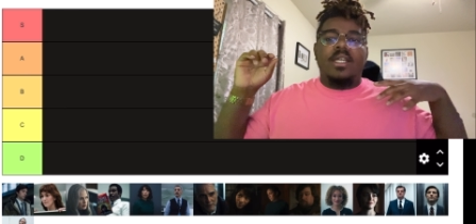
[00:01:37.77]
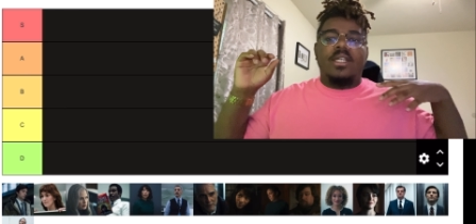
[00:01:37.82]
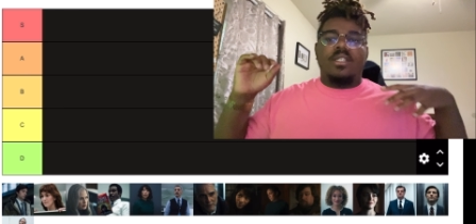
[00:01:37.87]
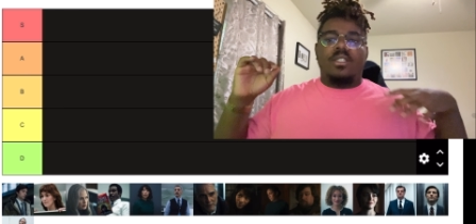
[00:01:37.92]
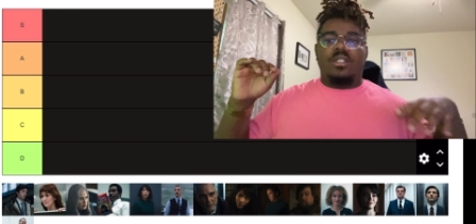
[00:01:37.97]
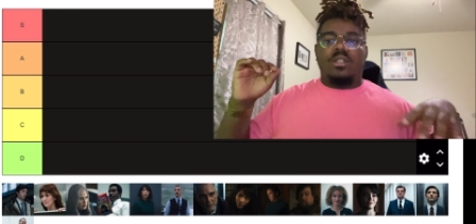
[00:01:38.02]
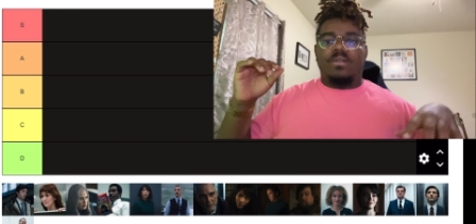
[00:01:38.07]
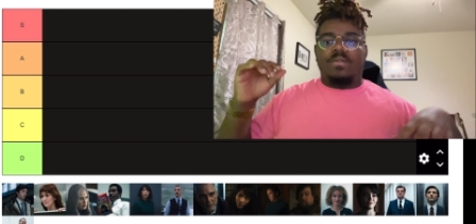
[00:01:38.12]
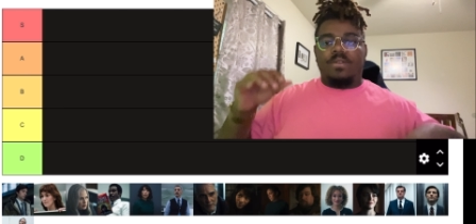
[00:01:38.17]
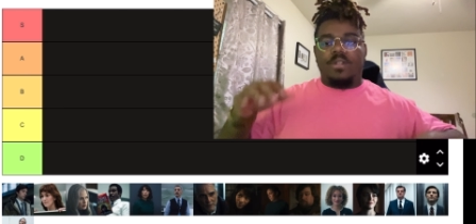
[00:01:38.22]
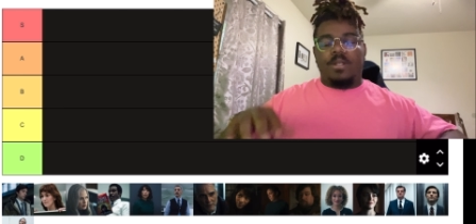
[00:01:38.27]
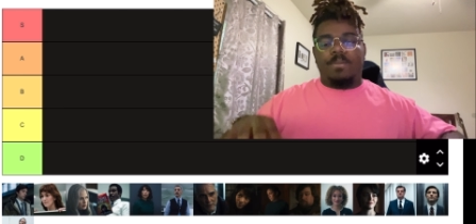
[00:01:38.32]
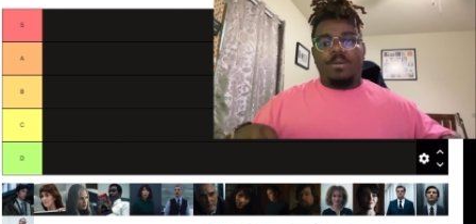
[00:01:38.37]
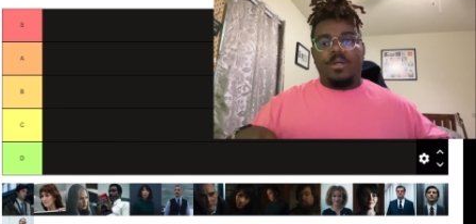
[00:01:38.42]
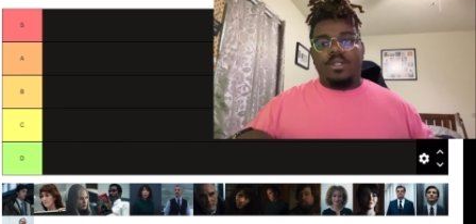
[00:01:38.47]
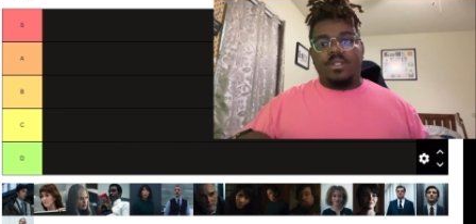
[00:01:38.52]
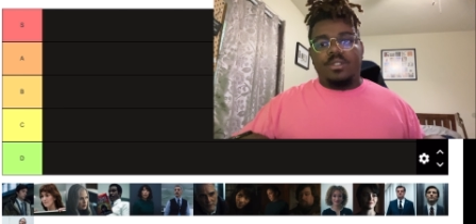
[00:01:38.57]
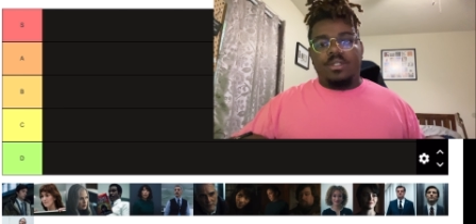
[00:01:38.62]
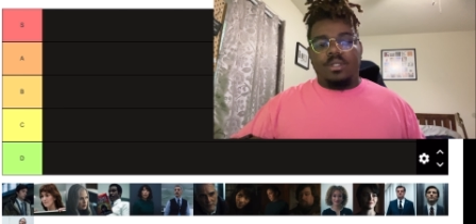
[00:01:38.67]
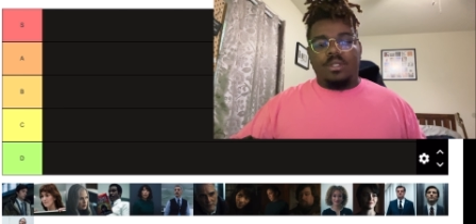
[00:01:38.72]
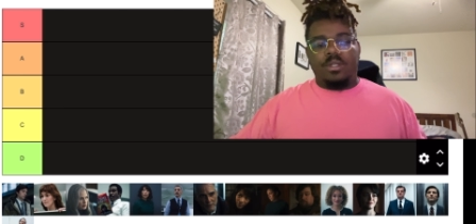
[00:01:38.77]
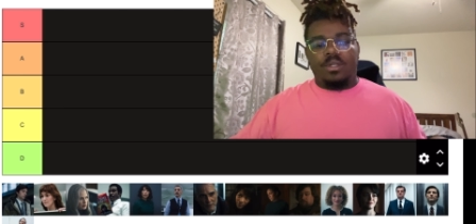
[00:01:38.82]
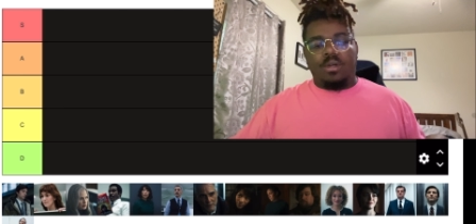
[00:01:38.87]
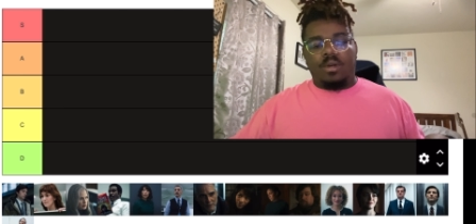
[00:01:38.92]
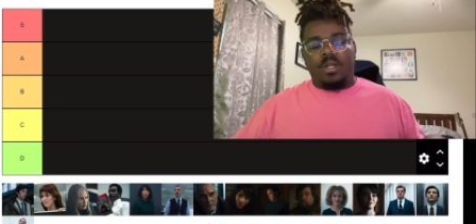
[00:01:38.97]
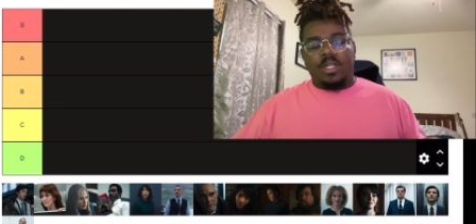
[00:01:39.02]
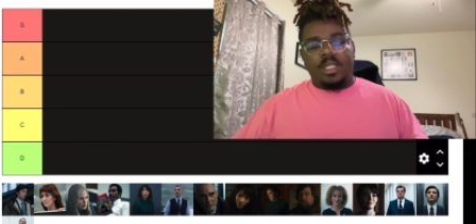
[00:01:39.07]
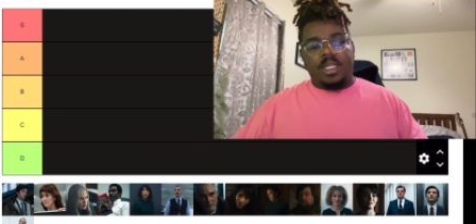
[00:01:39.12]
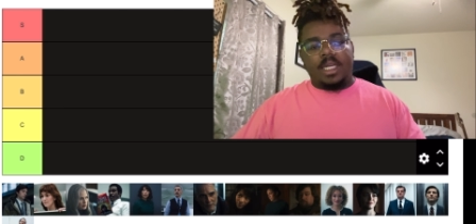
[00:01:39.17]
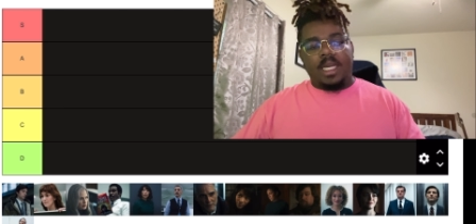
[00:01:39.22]
So for the person
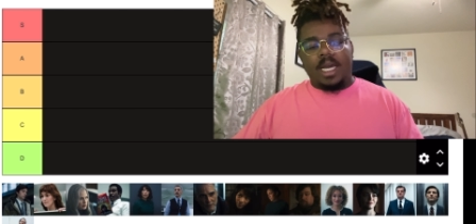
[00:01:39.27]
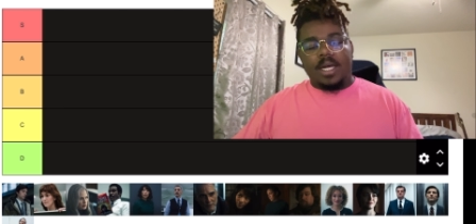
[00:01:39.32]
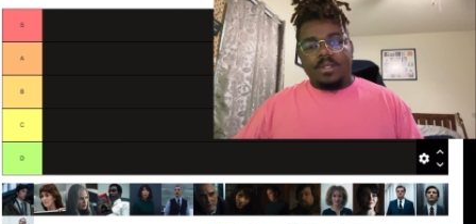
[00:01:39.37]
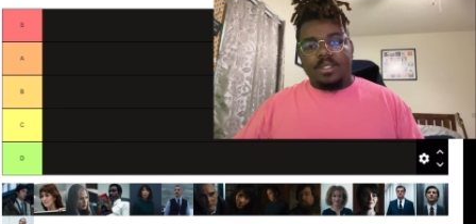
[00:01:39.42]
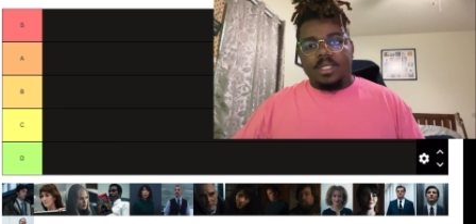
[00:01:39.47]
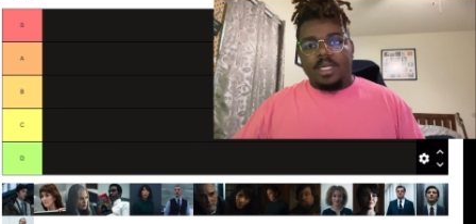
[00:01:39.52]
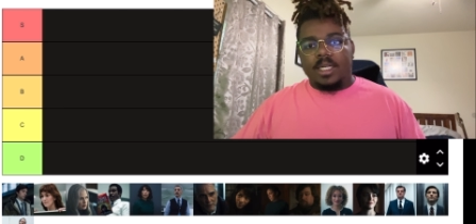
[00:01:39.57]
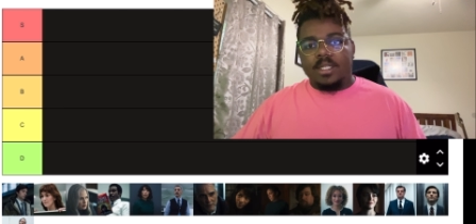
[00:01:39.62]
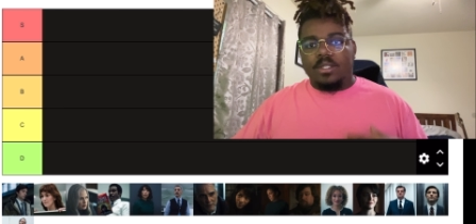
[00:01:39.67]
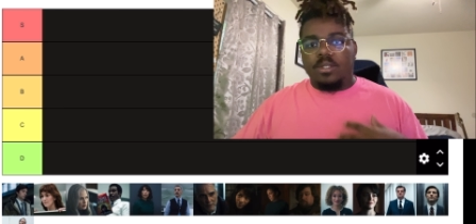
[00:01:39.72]
on the outside,